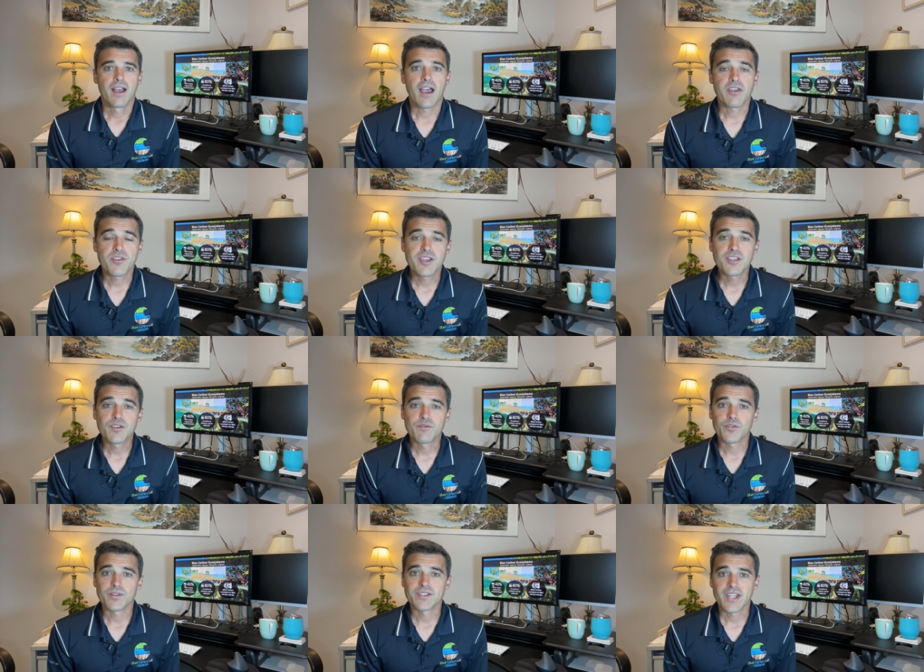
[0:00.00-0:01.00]
I thank you
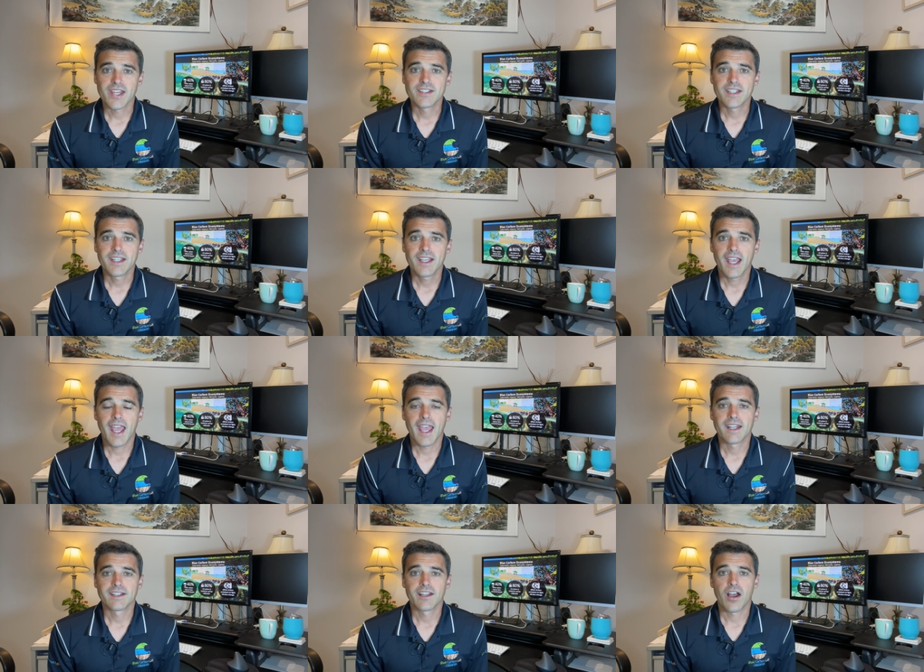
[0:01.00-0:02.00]
for attending,
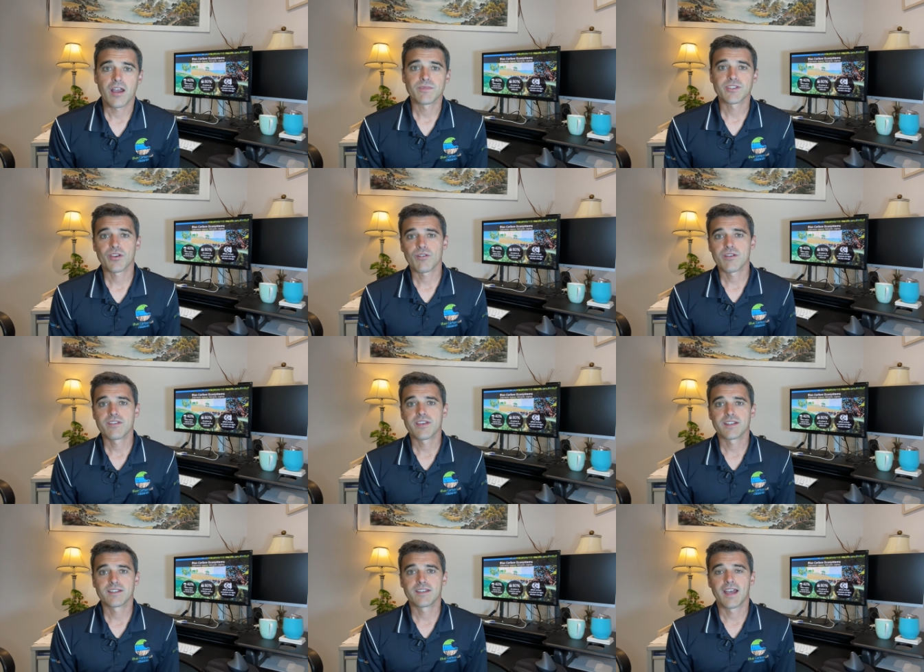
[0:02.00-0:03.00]
and I'm sorry
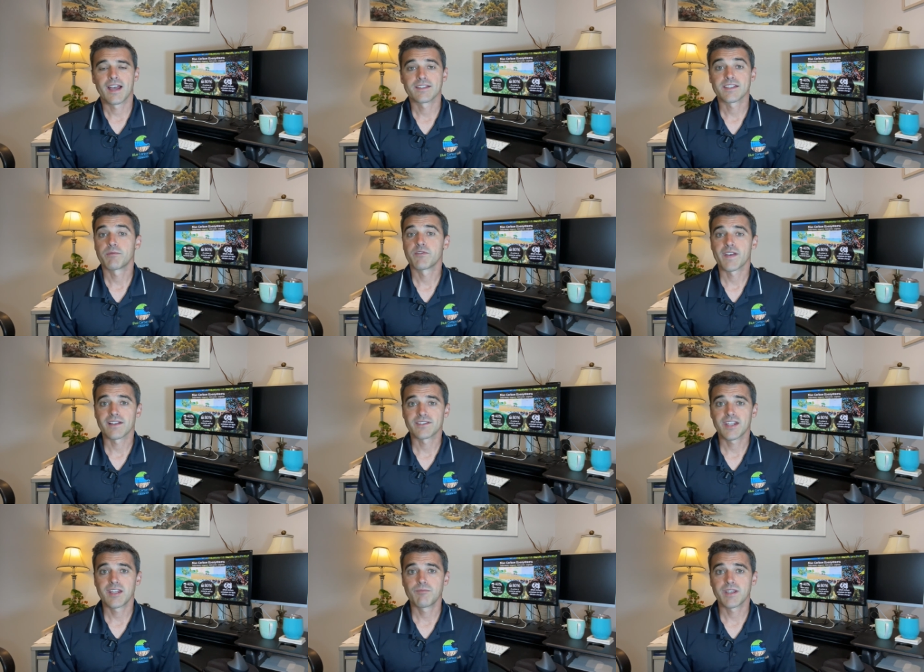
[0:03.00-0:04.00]
that some of our
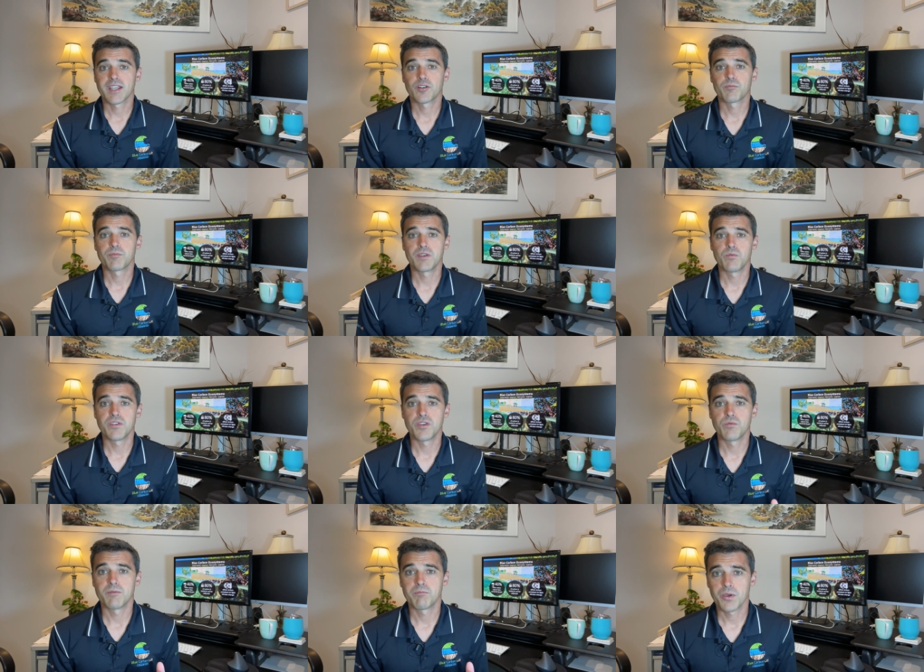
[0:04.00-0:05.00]
team cannot be with
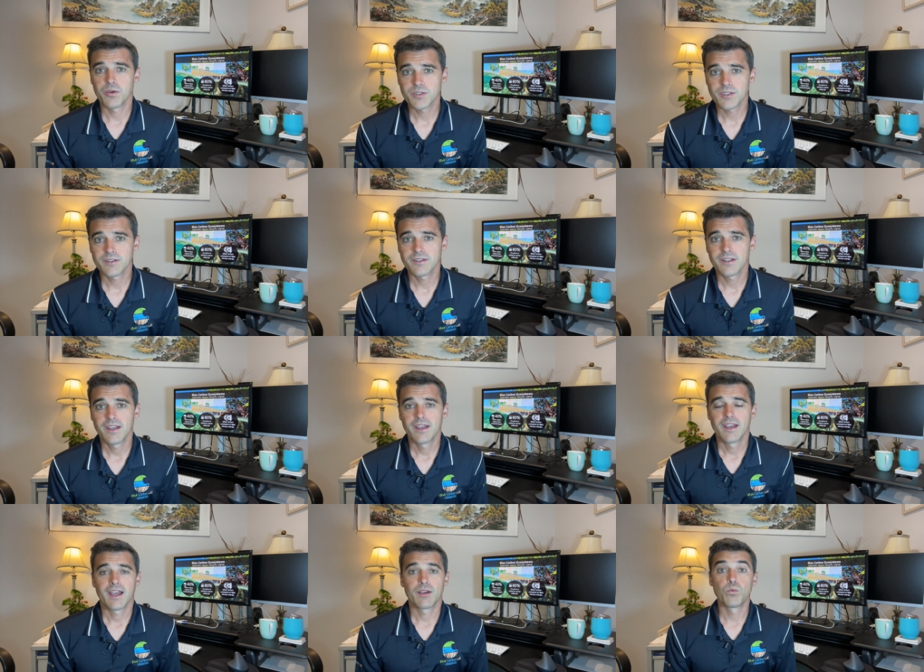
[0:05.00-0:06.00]
you in person.
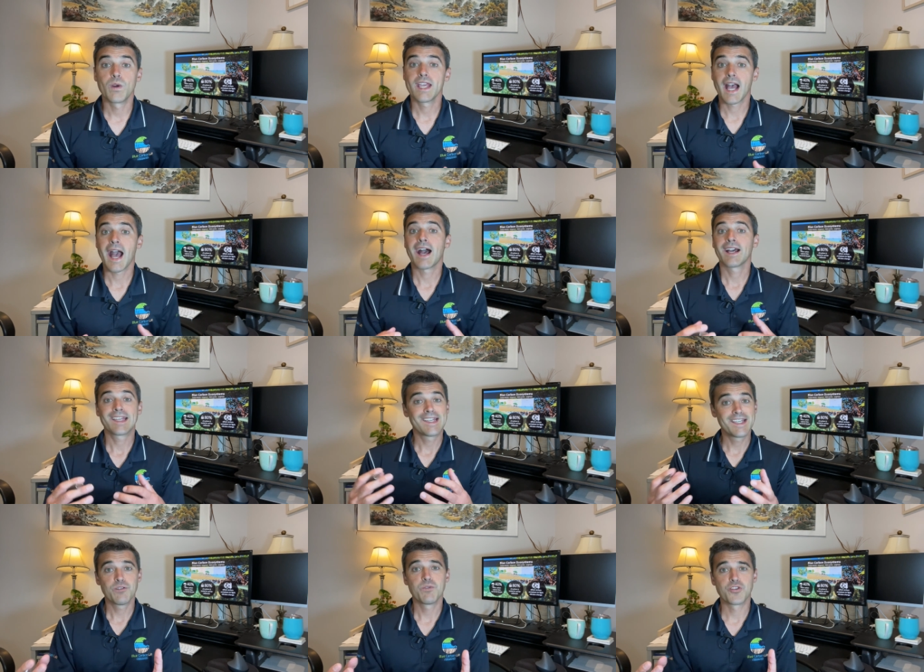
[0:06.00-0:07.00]
We are
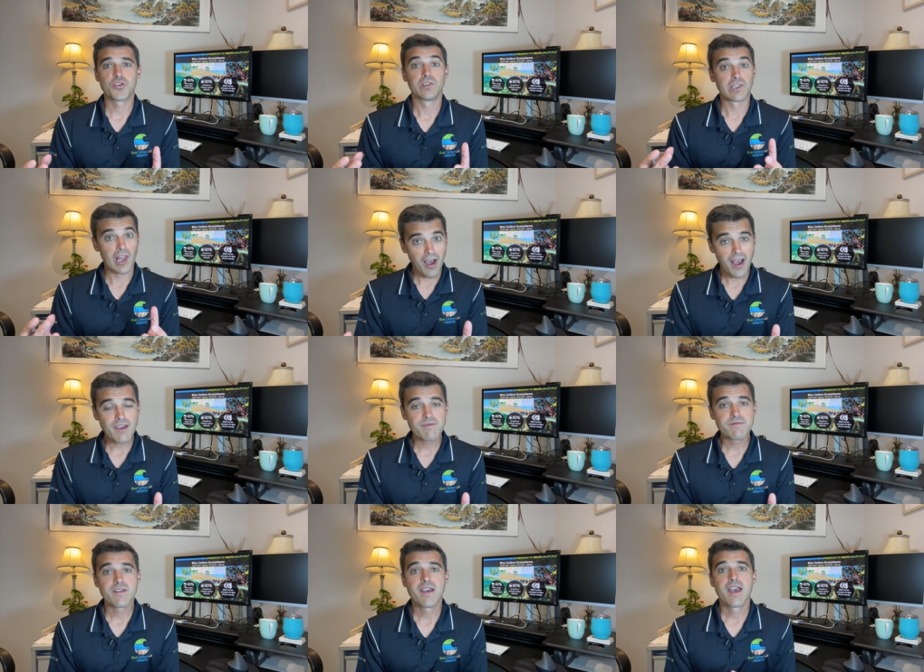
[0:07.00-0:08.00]
here with you
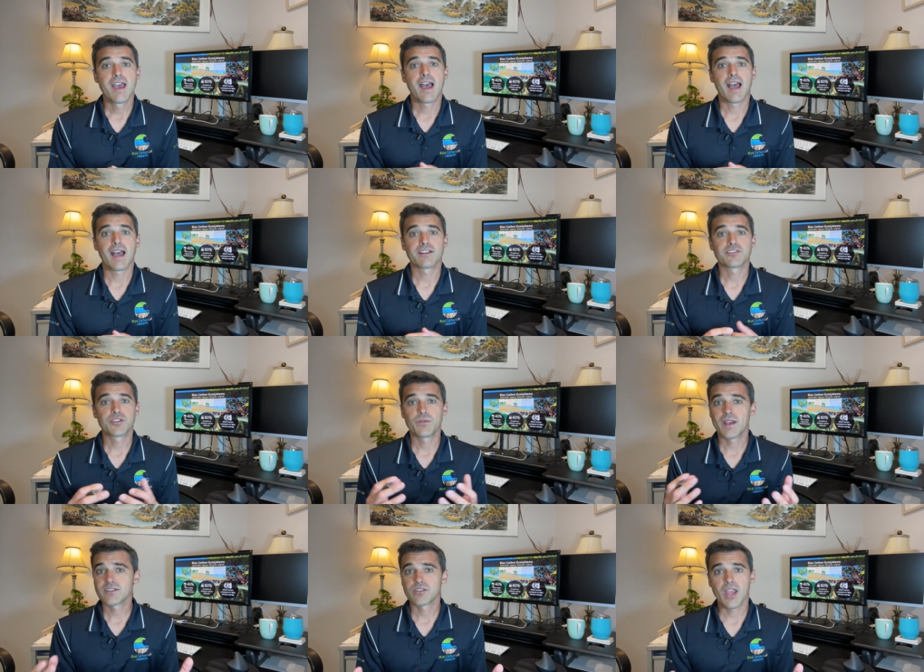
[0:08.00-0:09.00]
live to
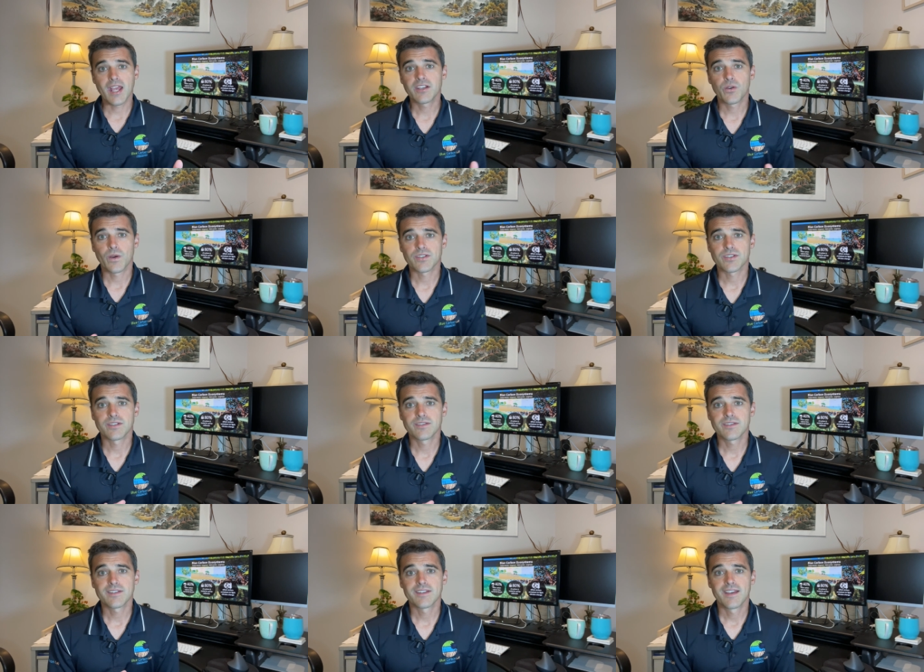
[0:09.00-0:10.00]
answer any
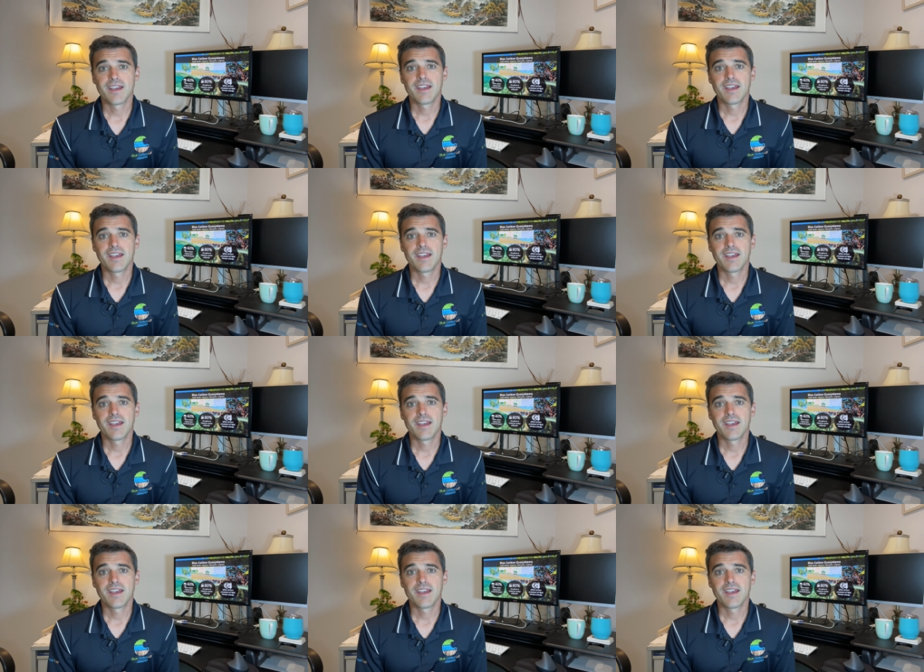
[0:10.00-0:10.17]
questions.